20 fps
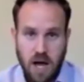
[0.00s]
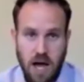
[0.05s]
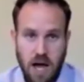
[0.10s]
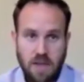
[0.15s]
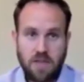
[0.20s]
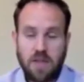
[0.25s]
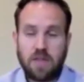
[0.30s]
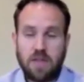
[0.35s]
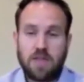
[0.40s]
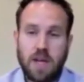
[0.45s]
I
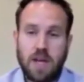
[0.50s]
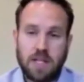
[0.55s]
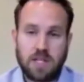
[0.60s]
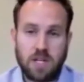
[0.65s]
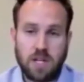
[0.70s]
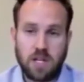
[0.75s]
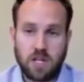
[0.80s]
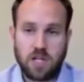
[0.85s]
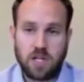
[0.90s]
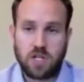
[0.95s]
think
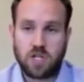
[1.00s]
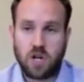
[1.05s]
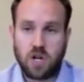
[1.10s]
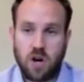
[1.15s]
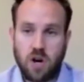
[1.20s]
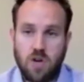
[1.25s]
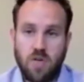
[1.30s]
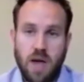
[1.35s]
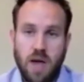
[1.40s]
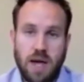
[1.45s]
that's going to
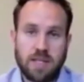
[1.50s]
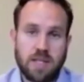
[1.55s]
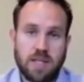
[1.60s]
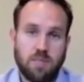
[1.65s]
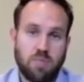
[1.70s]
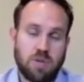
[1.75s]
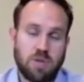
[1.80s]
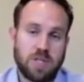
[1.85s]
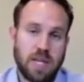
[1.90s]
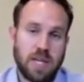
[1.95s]
serve as
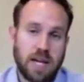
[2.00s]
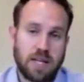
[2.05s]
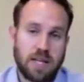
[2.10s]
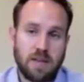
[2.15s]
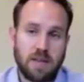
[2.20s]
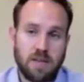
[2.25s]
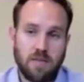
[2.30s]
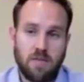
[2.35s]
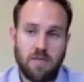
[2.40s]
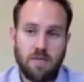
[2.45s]
a
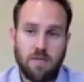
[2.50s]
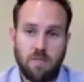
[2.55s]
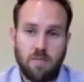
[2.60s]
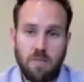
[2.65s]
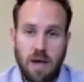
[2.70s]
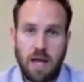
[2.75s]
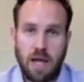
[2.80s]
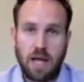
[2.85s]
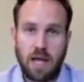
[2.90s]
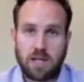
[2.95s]
protective
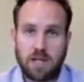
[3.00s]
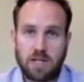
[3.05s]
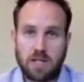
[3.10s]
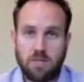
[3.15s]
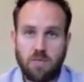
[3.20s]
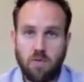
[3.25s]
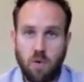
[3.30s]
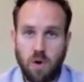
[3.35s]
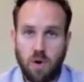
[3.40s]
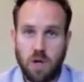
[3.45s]

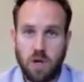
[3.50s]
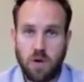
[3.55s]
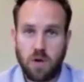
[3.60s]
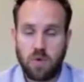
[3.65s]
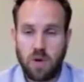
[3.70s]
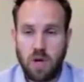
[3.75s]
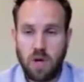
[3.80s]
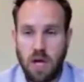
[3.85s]
mechanism for you.